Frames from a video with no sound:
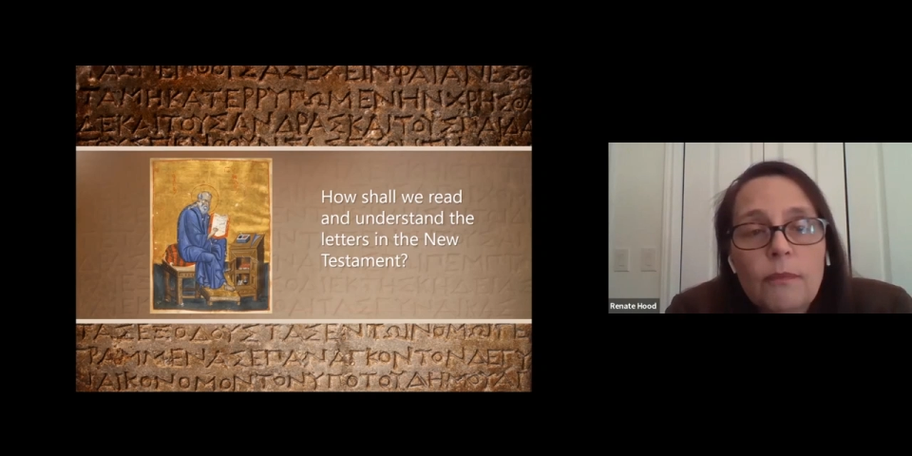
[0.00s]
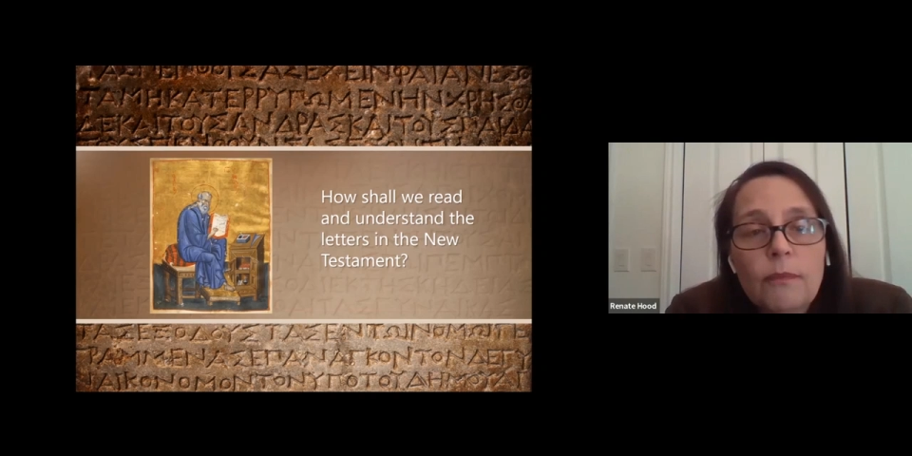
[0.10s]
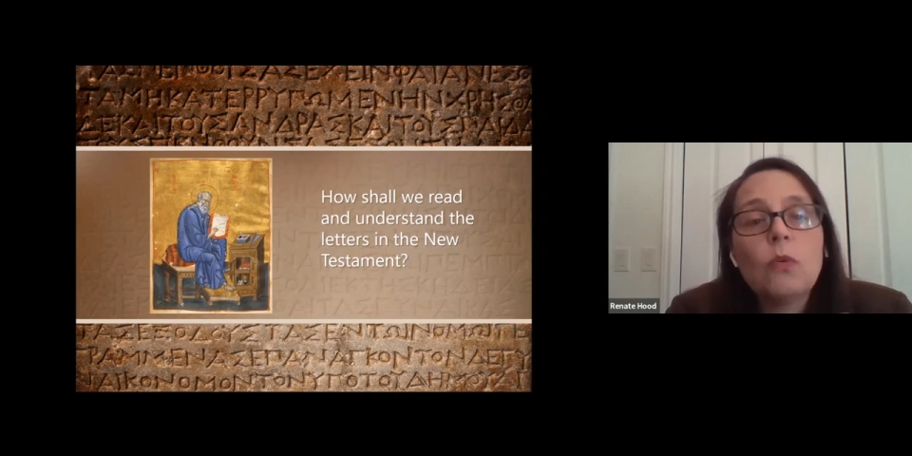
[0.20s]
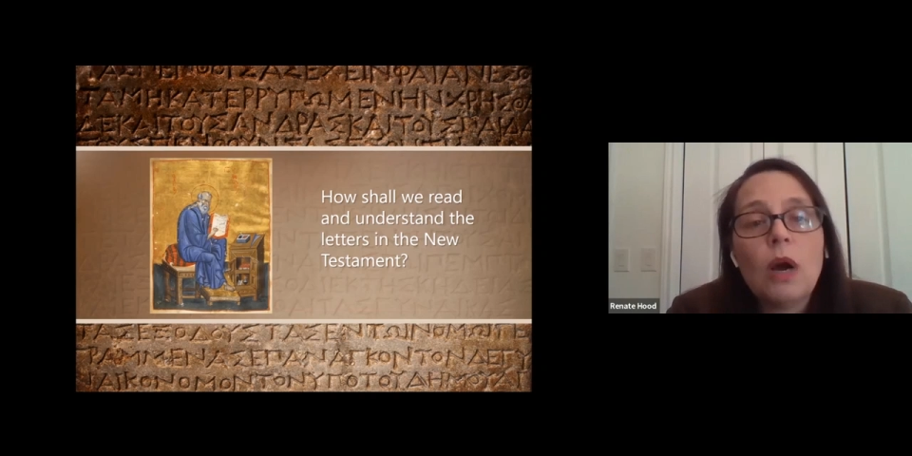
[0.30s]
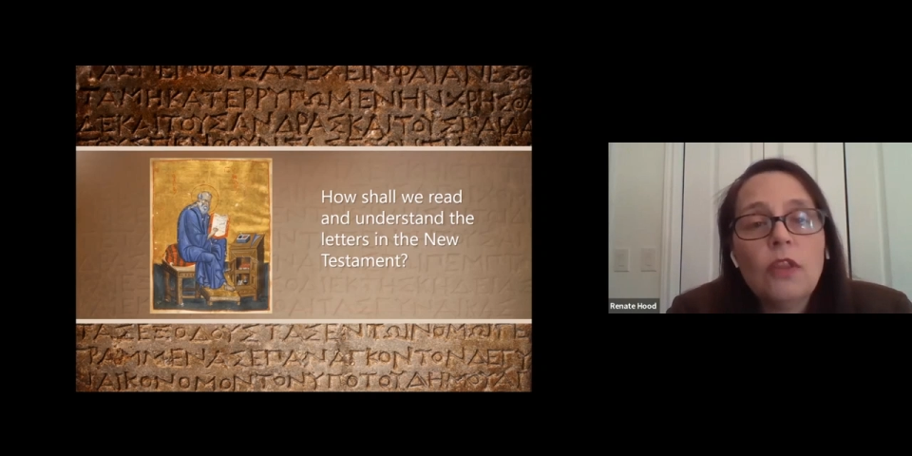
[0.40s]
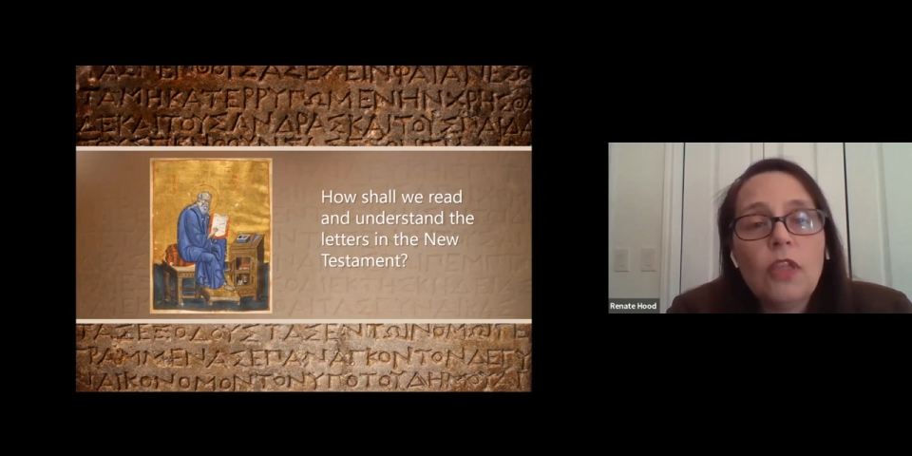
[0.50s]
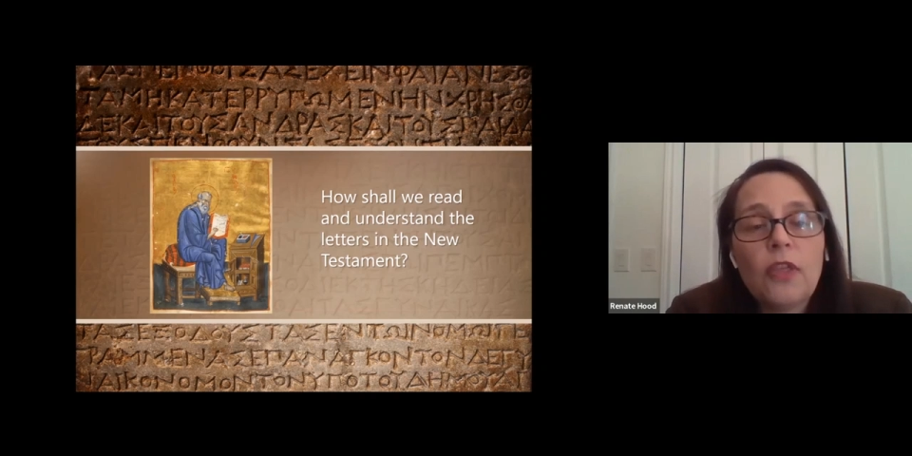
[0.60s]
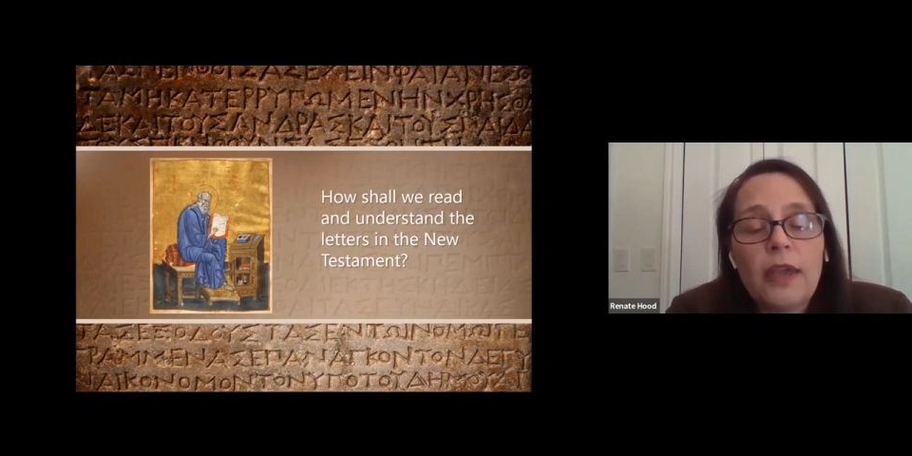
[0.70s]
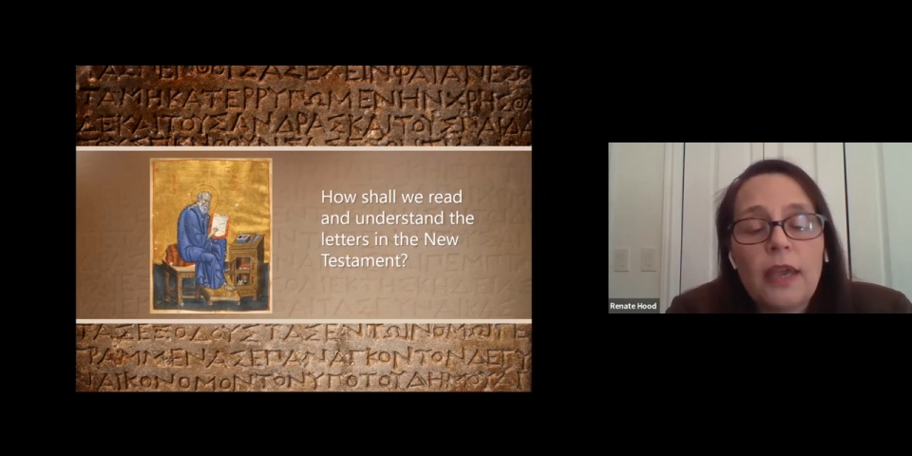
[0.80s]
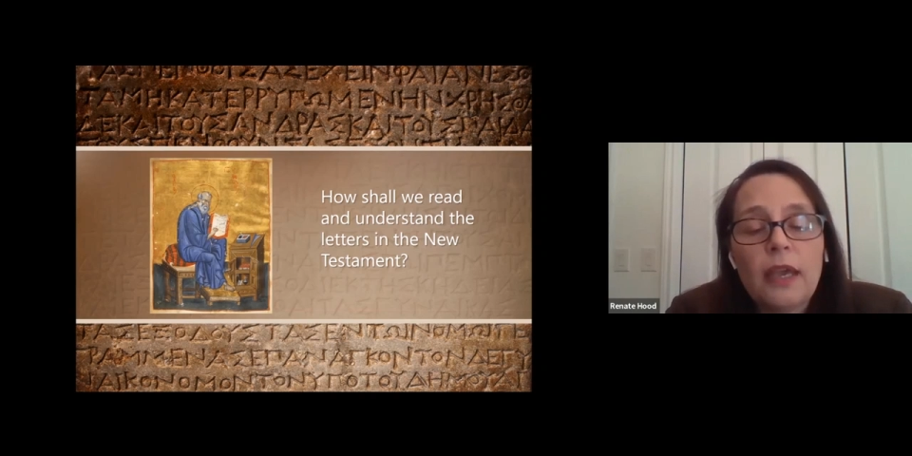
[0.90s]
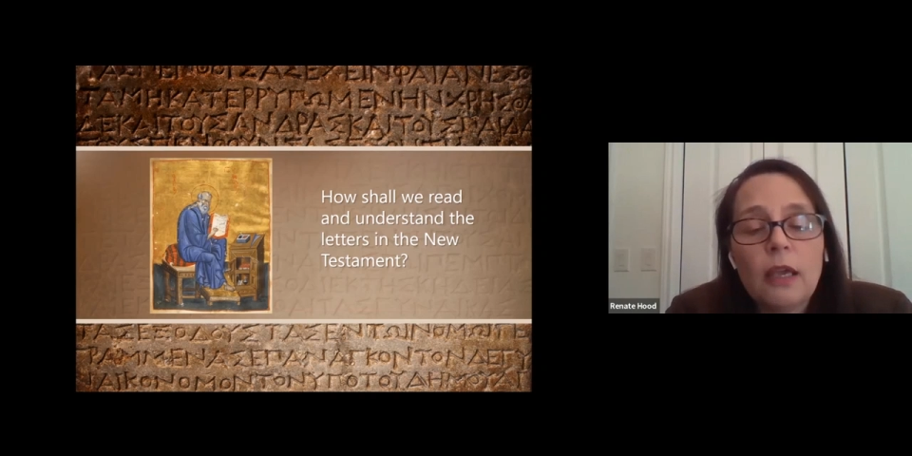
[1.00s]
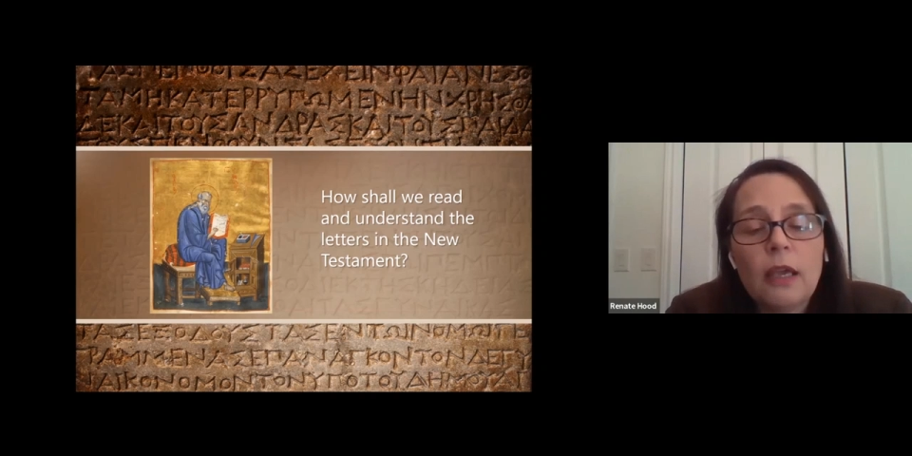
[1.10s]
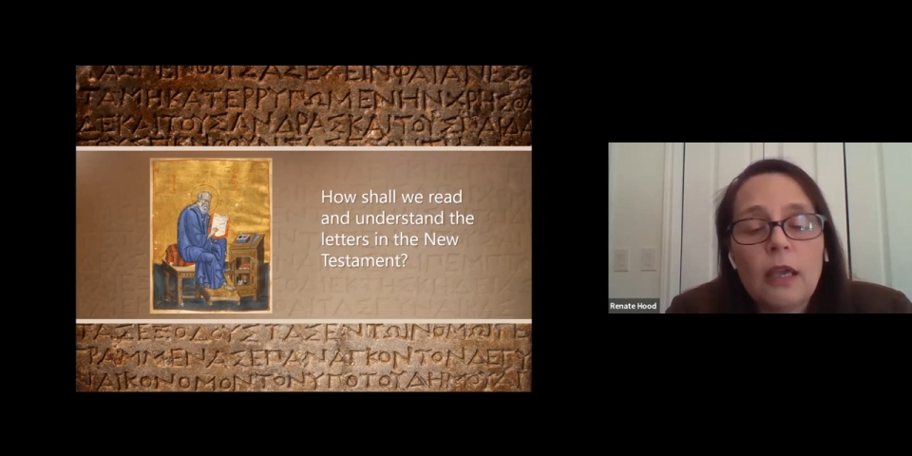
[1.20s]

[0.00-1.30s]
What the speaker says: to mean one thing,